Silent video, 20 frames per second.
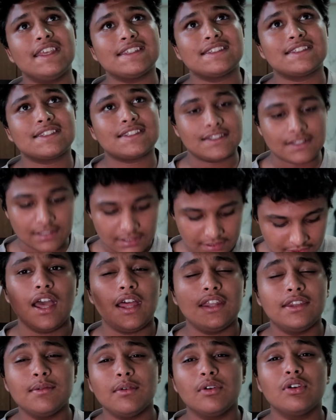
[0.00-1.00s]
is
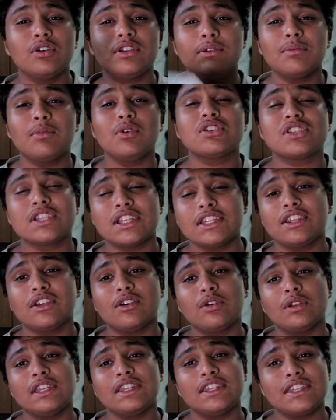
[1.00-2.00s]
mostly the
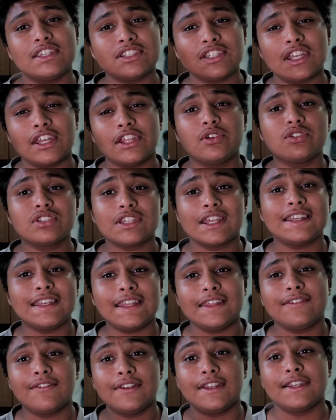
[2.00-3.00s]
only reason I use
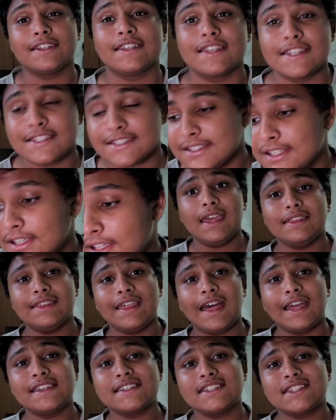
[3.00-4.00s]
ND filters, and
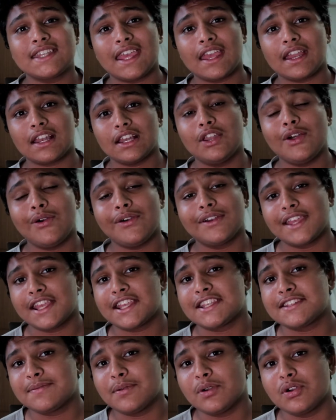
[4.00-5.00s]
that is to get long
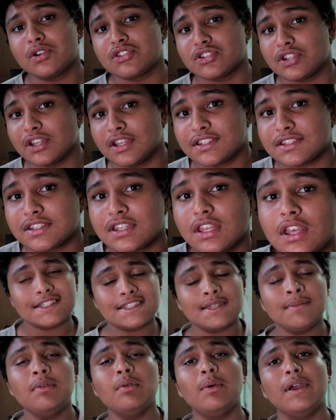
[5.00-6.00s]
exposures. A
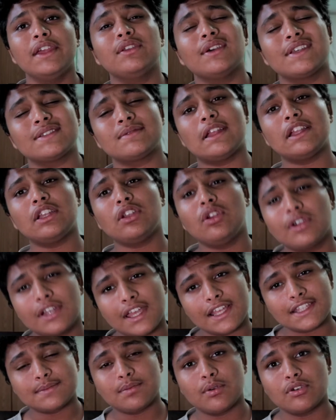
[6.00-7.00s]
simple way to explain long
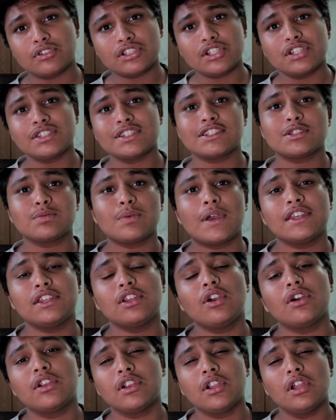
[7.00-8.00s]
exposures is when
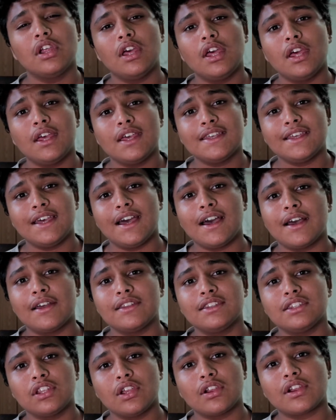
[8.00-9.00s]
your
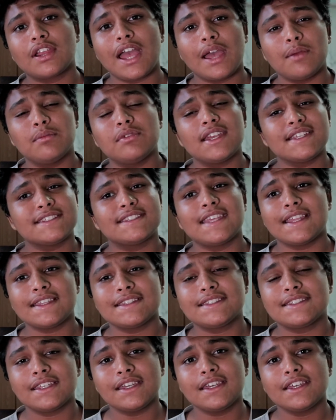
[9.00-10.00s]
camera
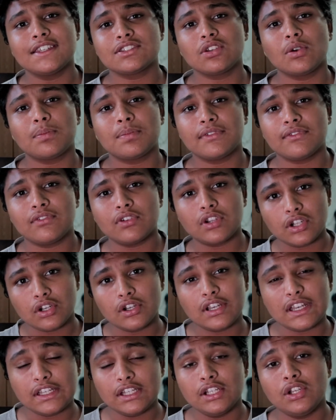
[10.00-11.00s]
sensor is open for a
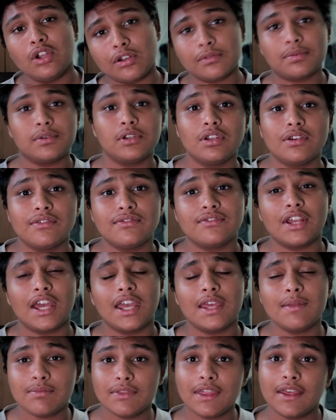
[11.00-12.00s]
really long period of
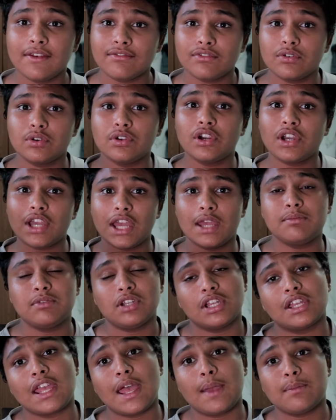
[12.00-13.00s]
time, therefore your
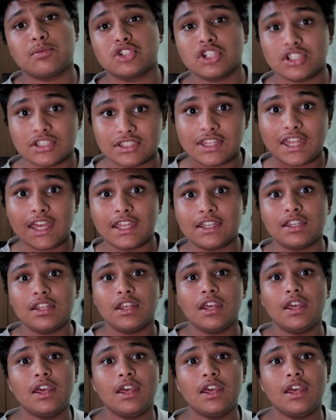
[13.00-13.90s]
camera captures that